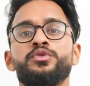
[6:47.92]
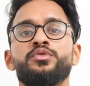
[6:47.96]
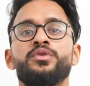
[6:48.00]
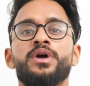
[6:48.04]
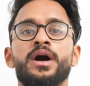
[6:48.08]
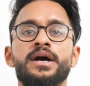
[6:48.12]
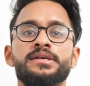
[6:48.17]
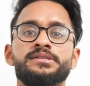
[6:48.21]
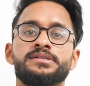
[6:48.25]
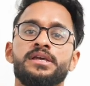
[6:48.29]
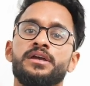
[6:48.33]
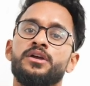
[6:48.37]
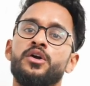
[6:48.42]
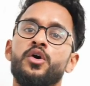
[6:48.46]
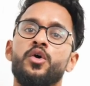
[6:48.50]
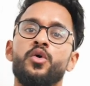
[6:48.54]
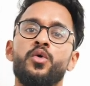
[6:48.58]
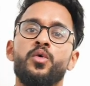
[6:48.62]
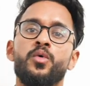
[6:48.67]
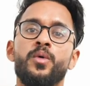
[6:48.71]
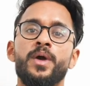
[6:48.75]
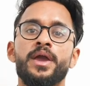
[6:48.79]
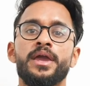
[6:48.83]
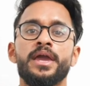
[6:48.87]
you guys can go
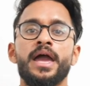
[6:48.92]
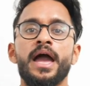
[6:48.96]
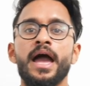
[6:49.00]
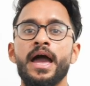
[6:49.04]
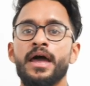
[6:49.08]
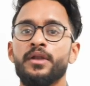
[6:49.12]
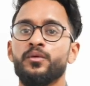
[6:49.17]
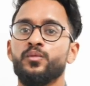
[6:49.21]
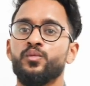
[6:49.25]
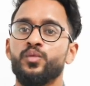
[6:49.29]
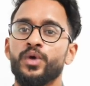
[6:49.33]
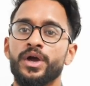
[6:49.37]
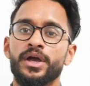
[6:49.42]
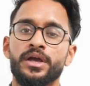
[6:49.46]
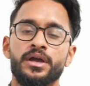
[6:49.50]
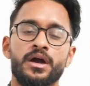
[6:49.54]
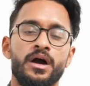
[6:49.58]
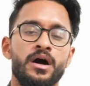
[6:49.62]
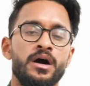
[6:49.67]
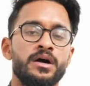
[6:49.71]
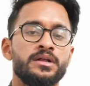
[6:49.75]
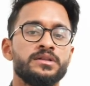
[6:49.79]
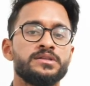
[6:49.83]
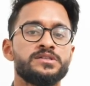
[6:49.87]
away and work
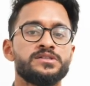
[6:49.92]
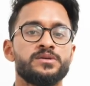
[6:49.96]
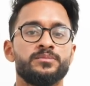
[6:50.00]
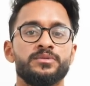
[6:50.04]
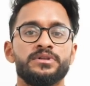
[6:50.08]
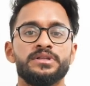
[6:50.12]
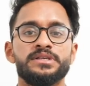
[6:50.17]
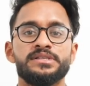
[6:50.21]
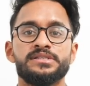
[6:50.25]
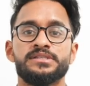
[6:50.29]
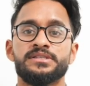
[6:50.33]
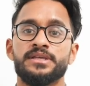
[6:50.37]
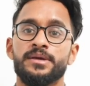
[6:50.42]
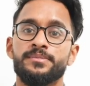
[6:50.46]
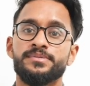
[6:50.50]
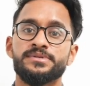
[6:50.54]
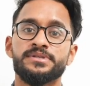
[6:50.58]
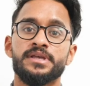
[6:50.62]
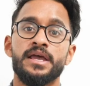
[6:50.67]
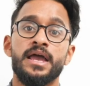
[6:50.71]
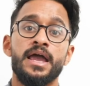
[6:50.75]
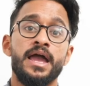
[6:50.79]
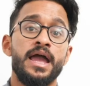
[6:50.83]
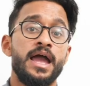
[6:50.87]
on some of these
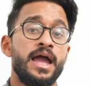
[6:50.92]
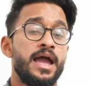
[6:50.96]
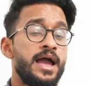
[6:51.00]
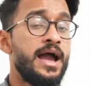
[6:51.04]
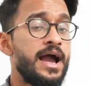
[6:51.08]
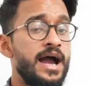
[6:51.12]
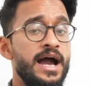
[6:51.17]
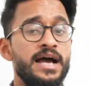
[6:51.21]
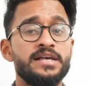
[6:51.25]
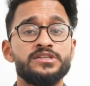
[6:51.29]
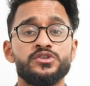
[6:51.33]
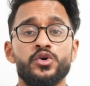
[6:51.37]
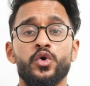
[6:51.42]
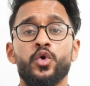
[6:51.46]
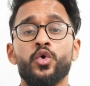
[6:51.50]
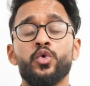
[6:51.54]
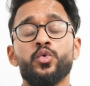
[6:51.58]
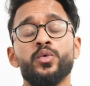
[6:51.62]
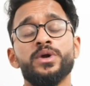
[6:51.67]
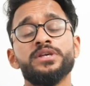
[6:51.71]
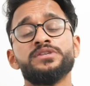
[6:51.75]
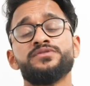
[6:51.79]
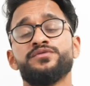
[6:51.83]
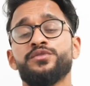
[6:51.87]
tips. As
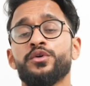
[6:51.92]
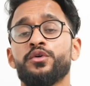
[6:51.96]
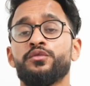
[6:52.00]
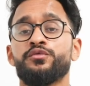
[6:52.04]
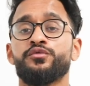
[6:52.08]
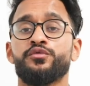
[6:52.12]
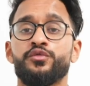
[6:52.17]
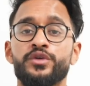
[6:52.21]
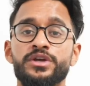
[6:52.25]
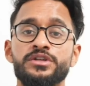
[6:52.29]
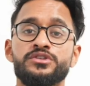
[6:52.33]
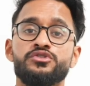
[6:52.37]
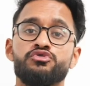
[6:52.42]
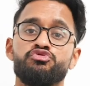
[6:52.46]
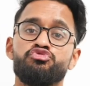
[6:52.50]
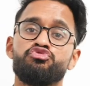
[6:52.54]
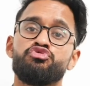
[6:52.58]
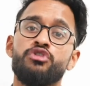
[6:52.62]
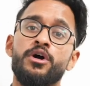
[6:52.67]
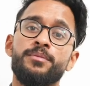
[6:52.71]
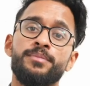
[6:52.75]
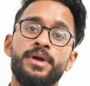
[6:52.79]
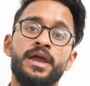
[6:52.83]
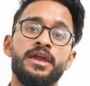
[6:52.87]
always, feel free to
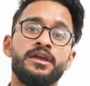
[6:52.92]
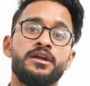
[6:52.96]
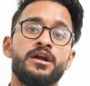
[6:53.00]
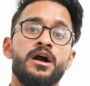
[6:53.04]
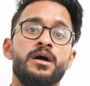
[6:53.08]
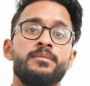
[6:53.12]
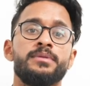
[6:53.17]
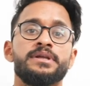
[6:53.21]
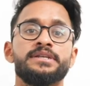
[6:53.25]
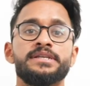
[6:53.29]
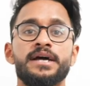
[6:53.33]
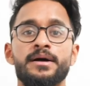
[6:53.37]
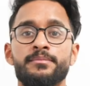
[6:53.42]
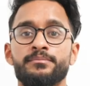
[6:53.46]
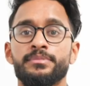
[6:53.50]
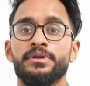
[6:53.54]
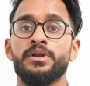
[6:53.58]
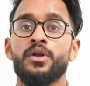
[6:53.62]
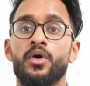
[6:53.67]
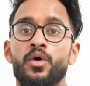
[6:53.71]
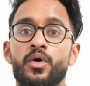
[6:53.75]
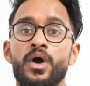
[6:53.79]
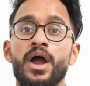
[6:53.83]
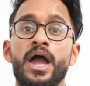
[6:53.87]
drop a comment down
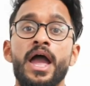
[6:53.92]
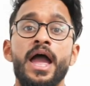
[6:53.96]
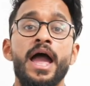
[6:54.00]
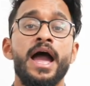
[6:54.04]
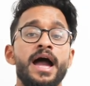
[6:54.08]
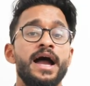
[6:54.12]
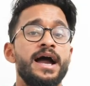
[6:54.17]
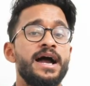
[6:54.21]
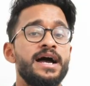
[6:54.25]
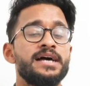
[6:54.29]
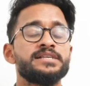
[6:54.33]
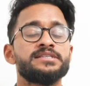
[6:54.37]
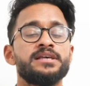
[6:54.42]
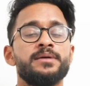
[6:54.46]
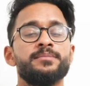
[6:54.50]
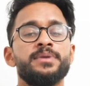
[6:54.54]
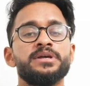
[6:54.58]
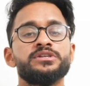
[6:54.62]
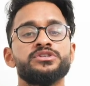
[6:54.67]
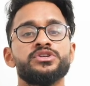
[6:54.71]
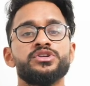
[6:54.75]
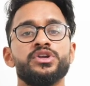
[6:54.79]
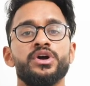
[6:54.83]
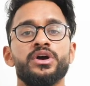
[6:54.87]
below. As I
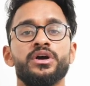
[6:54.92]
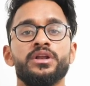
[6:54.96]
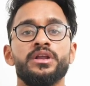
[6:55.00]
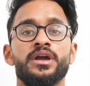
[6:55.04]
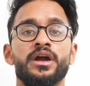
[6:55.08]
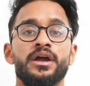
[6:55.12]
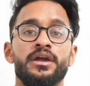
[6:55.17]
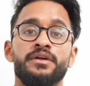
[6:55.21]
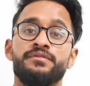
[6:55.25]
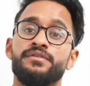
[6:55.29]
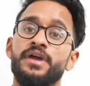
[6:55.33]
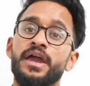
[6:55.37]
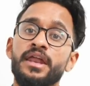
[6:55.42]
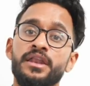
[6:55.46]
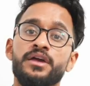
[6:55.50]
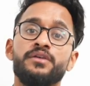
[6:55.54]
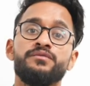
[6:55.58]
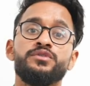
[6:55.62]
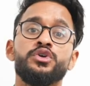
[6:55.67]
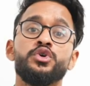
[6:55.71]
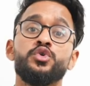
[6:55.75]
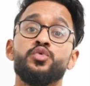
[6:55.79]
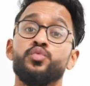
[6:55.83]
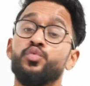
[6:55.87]
mentioned earlier, if any
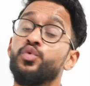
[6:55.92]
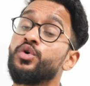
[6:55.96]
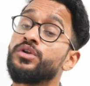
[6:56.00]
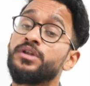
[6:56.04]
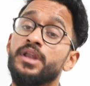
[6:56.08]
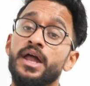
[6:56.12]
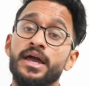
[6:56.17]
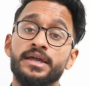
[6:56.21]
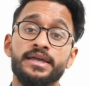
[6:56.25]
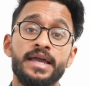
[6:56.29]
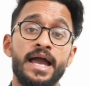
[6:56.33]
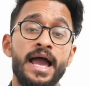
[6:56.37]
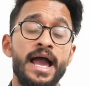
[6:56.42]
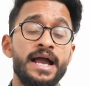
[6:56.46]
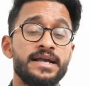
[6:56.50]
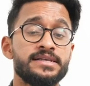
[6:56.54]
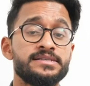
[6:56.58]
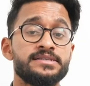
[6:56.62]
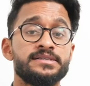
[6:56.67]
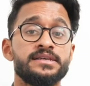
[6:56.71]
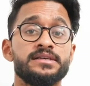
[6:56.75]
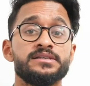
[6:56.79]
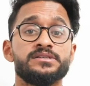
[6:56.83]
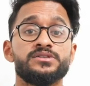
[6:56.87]
of you would like
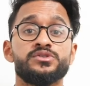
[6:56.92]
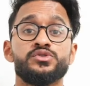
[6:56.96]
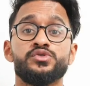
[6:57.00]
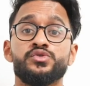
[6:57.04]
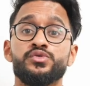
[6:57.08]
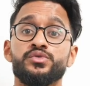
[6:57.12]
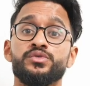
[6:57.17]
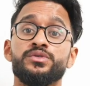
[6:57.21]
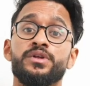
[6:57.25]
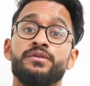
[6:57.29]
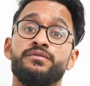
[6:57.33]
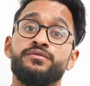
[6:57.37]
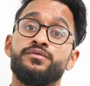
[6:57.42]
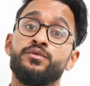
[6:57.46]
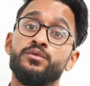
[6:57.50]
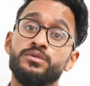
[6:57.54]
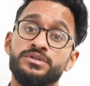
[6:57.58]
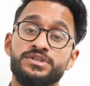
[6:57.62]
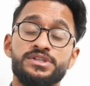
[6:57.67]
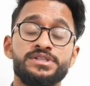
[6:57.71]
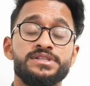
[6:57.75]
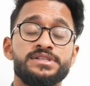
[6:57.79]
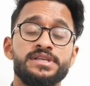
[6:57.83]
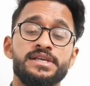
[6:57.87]
access to the full
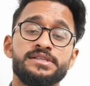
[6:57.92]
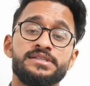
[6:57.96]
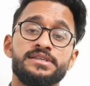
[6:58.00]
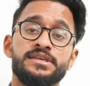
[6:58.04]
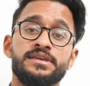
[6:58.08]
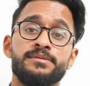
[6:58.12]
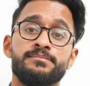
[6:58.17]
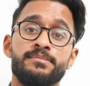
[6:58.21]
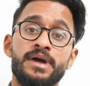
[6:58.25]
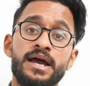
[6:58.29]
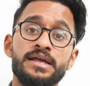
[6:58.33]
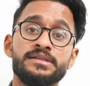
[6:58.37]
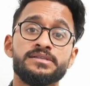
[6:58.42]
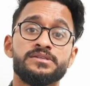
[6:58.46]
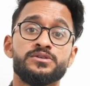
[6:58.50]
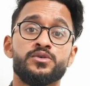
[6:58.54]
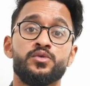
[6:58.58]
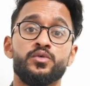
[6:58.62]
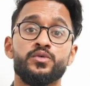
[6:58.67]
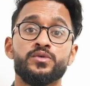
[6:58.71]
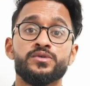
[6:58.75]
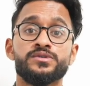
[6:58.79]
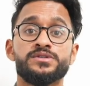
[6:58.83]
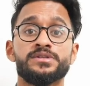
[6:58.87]
GCSE maths
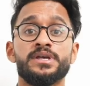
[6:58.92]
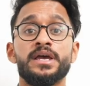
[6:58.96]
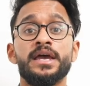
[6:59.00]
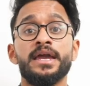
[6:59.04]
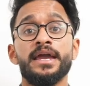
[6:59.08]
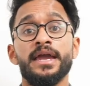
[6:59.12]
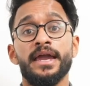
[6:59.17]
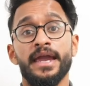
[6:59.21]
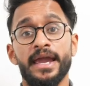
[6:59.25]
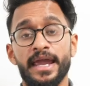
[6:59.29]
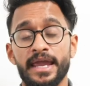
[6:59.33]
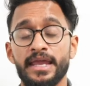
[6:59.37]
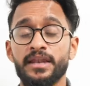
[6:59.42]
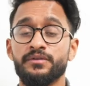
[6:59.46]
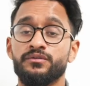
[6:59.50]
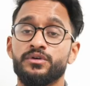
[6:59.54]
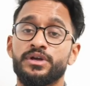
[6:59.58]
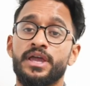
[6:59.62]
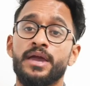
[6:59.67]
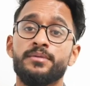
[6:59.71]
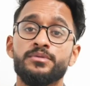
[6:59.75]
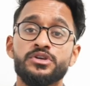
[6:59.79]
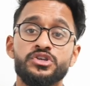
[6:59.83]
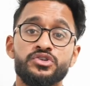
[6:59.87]
course, A-Level
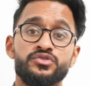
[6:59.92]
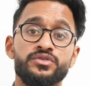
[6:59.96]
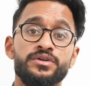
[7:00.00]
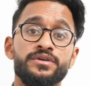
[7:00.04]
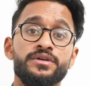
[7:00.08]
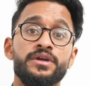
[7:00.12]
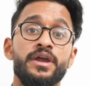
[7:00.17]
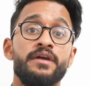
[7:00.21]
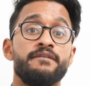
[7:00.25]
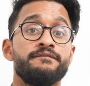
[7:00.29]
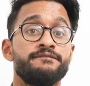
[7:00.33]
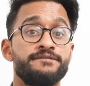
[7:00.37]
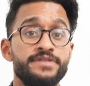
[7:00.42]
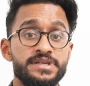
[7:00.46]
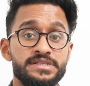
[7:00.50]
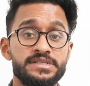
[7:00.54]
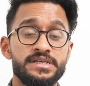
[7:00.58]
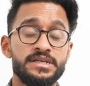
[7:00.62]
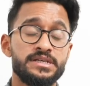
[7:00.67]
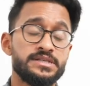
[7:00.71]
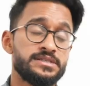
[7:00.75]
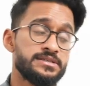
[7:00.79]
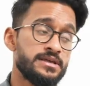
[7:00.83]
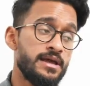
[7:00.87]
Chemistry,
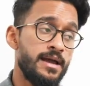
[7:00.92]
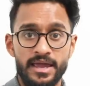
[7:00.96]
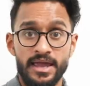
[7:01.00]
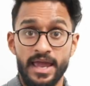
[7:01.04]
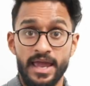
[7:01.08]
Physics,